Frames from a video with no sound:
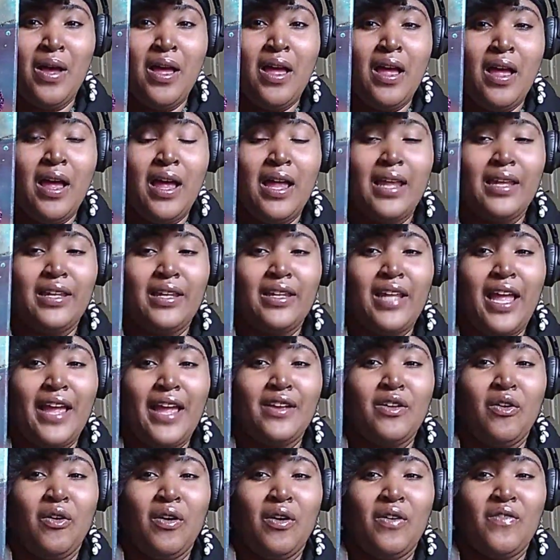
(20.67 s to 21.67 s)
a like
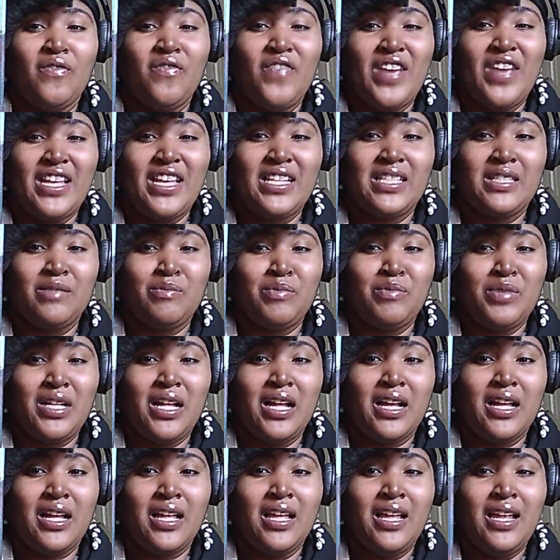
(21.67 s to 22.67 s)
on Facebook,
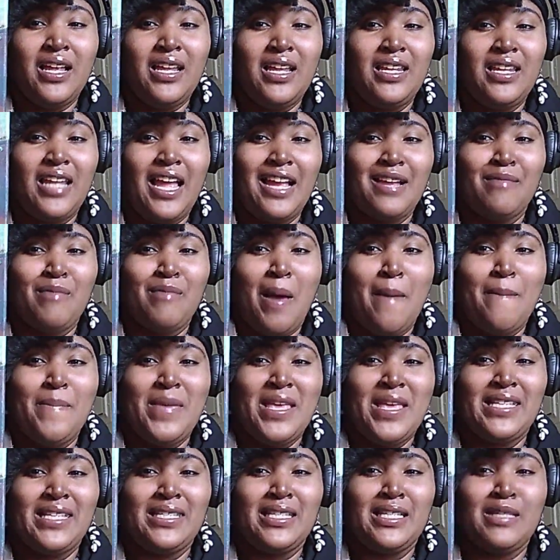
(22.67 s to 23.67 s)
like my
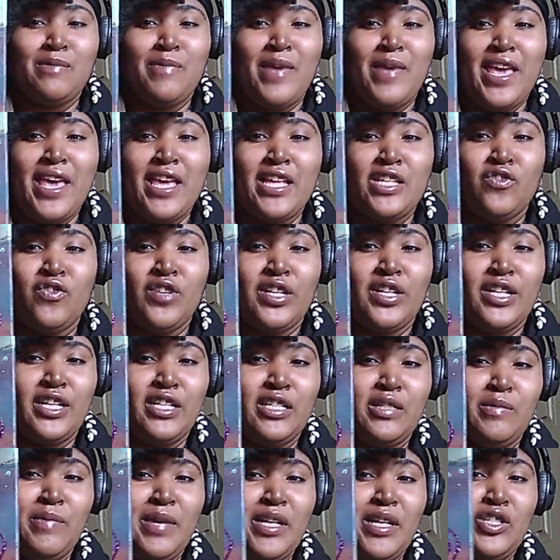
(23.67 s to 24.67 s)
business page for your
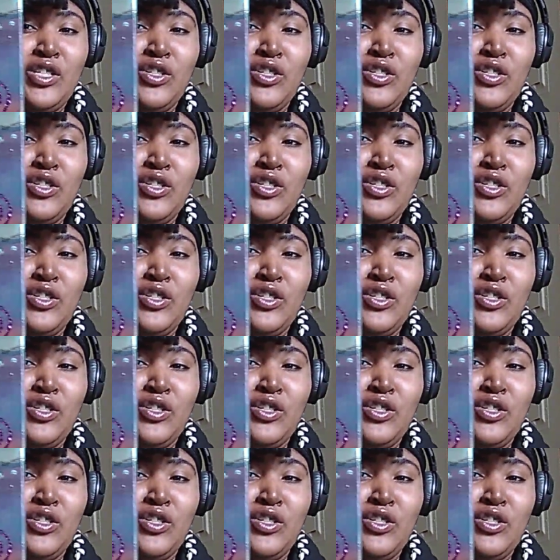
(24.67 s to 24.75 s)
special